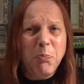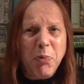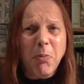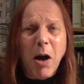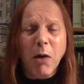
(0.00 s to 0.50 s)

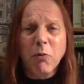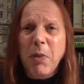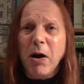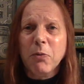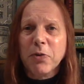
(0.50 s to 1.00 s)
prob I would
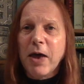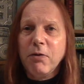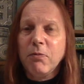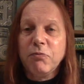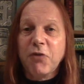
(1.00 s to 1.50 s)
buy
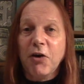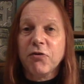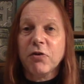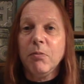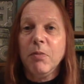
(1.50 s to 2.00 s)
without
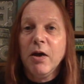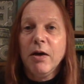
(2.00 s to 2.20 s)
tasting them.